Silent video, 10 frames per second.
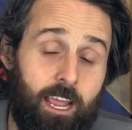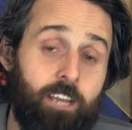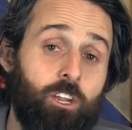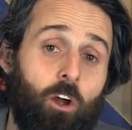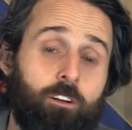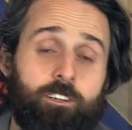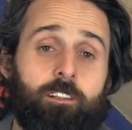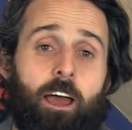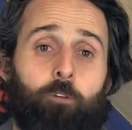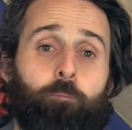in yards
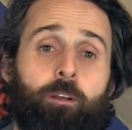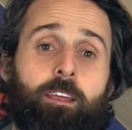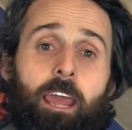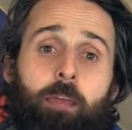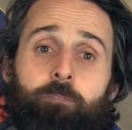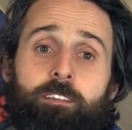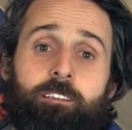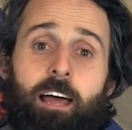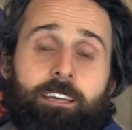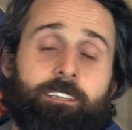allowed per game this
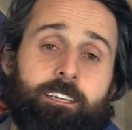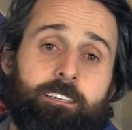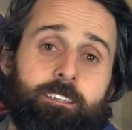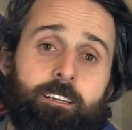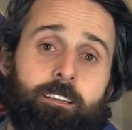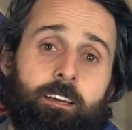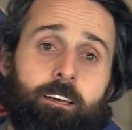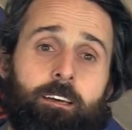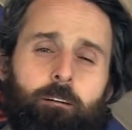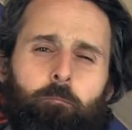last season,
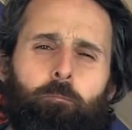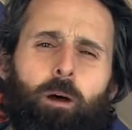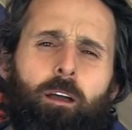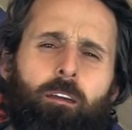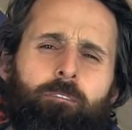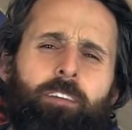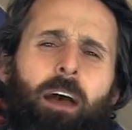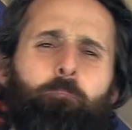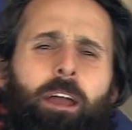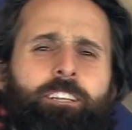but
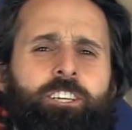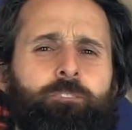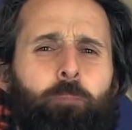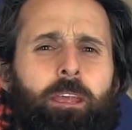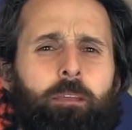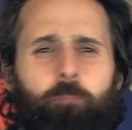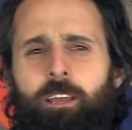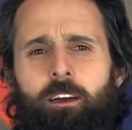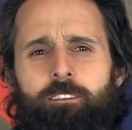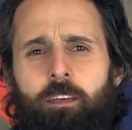that might just be
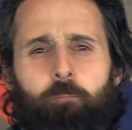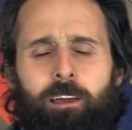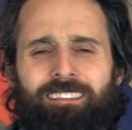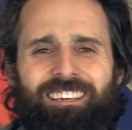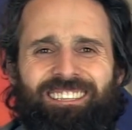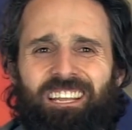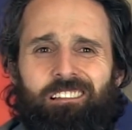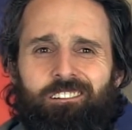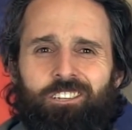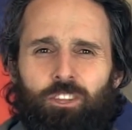because they played the
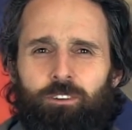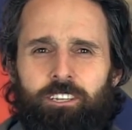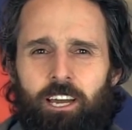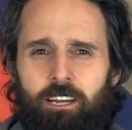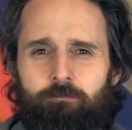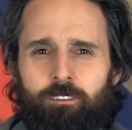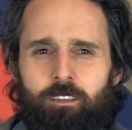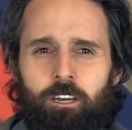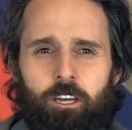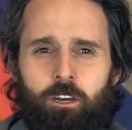Steelers three times,
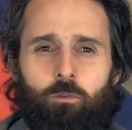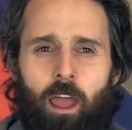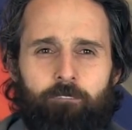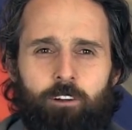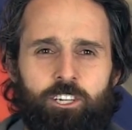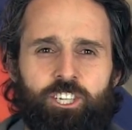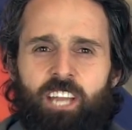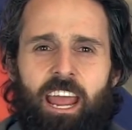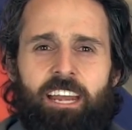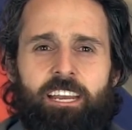who averaged
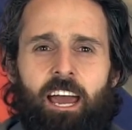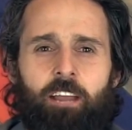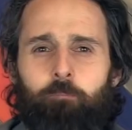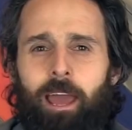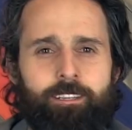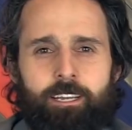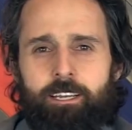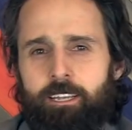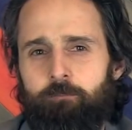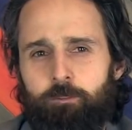89 passing
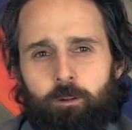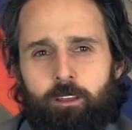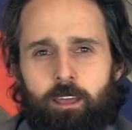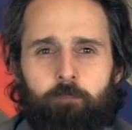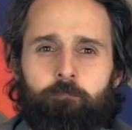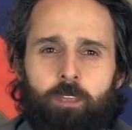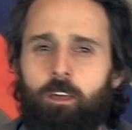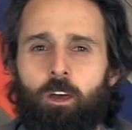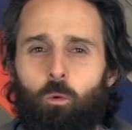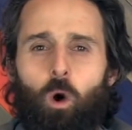attempts per game.
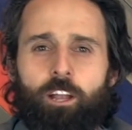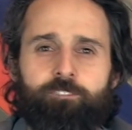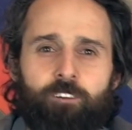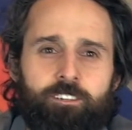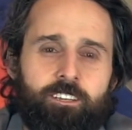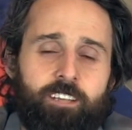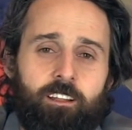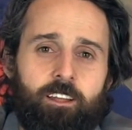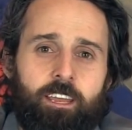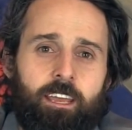Watt's
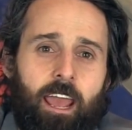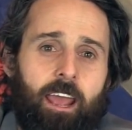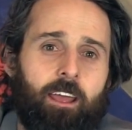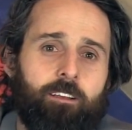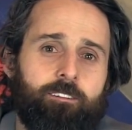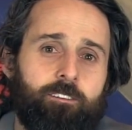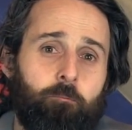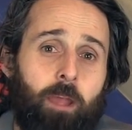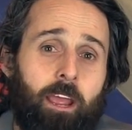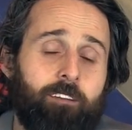versatility and
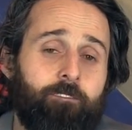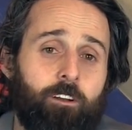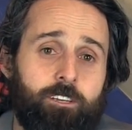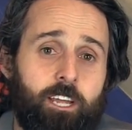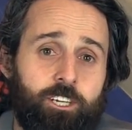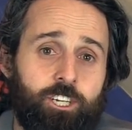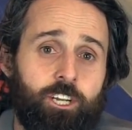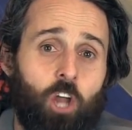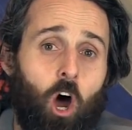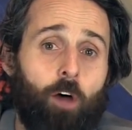demand for
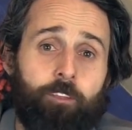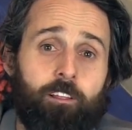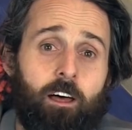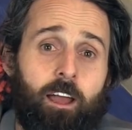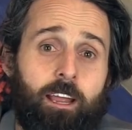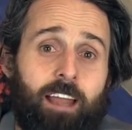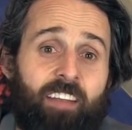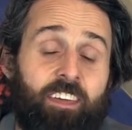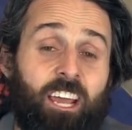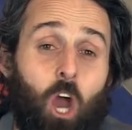attention on the line, I
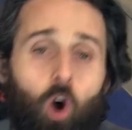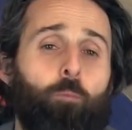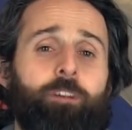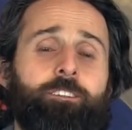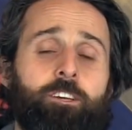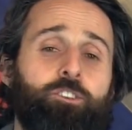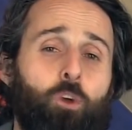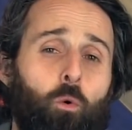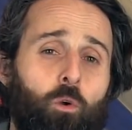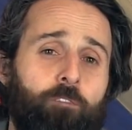think, opens the
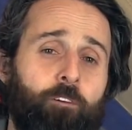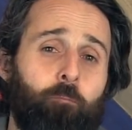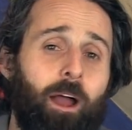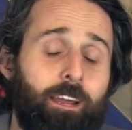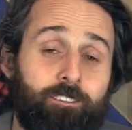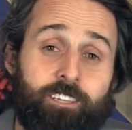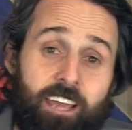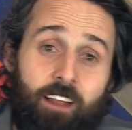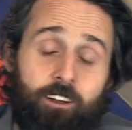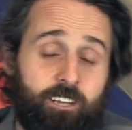door for Myles
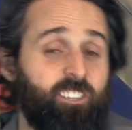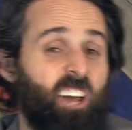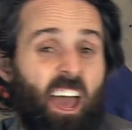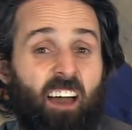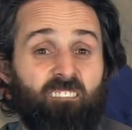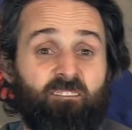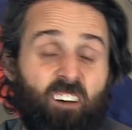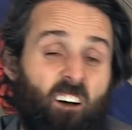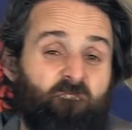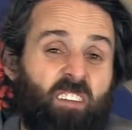Garrett to have
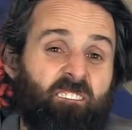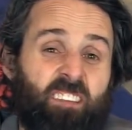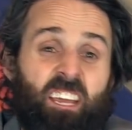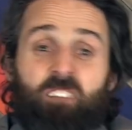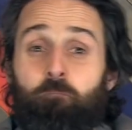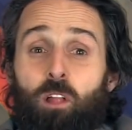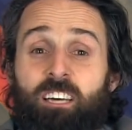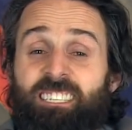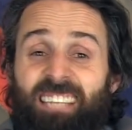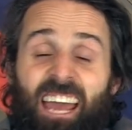a 15
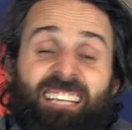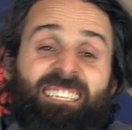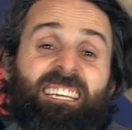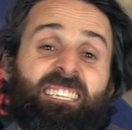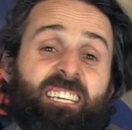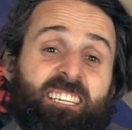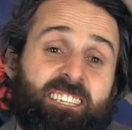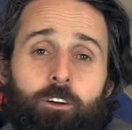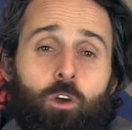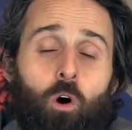plus sack season.
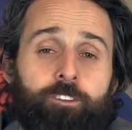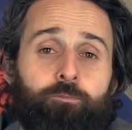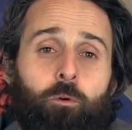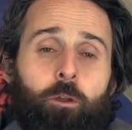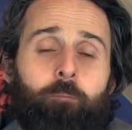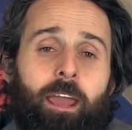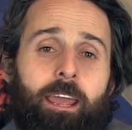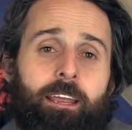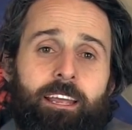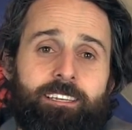The Colts will
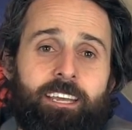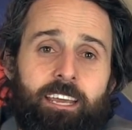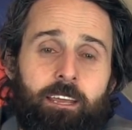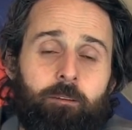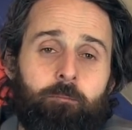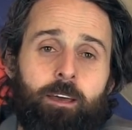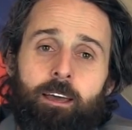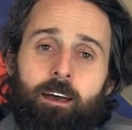remain a team